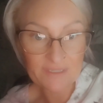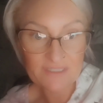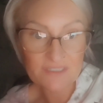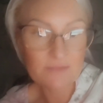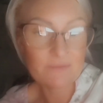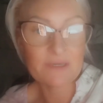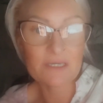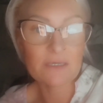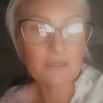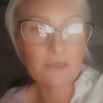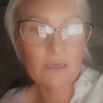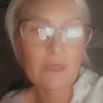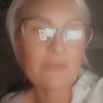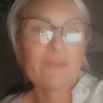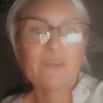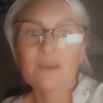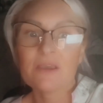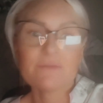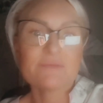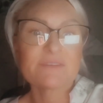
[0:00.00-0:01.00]
to me, and
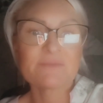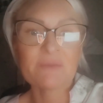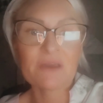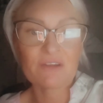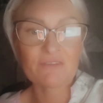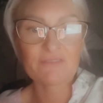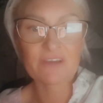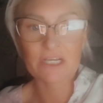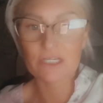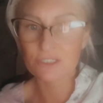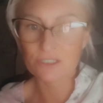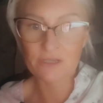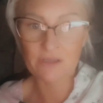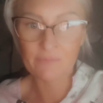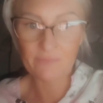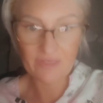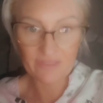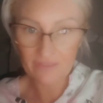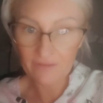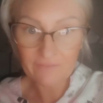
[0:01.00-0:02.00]
that he was manufacturing
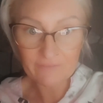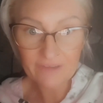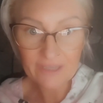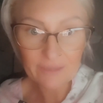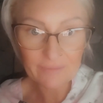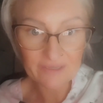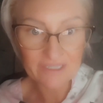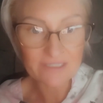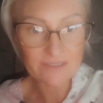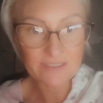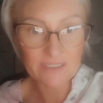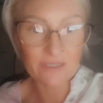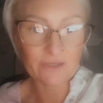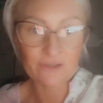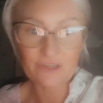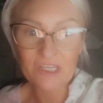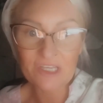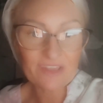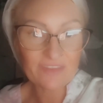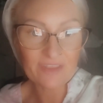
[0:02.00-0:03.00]
methamphetamines
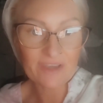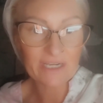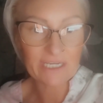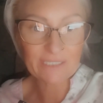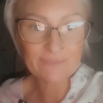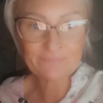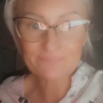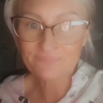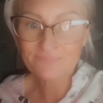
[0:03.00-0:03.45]
underneath there,